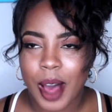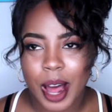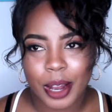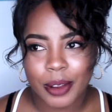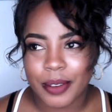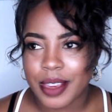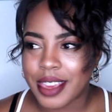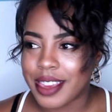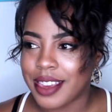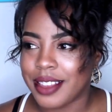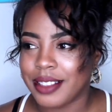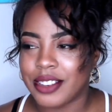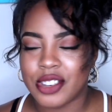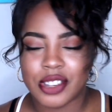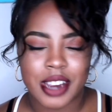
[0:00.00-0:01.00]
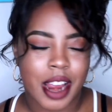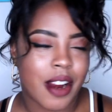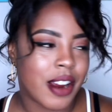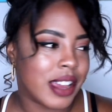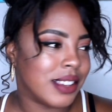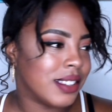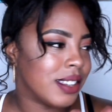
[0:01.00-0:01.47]
following,
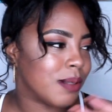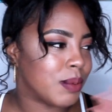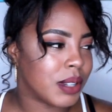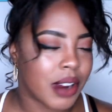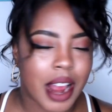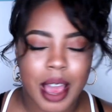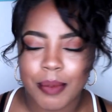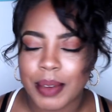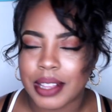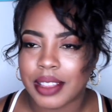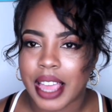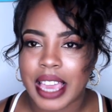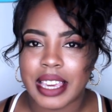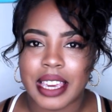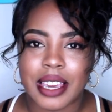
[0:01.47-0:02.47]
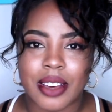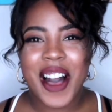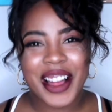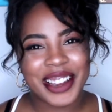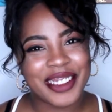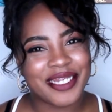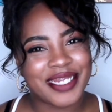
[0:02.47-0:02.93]
sharing, subscribing, liking,
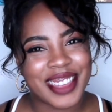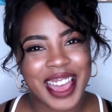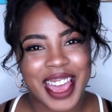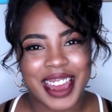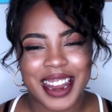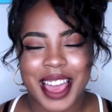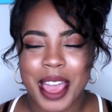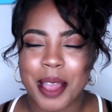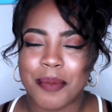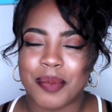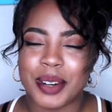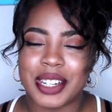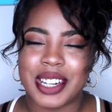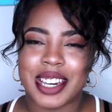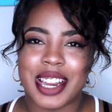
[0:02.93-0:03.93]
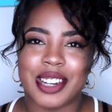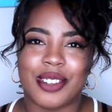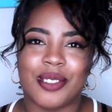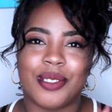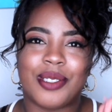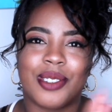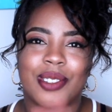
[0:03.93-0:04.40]
all of that. I appreciate
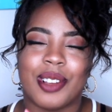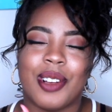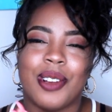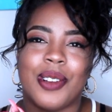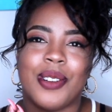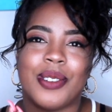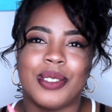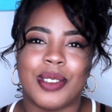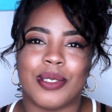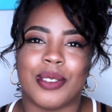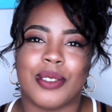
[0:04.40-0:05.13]
you so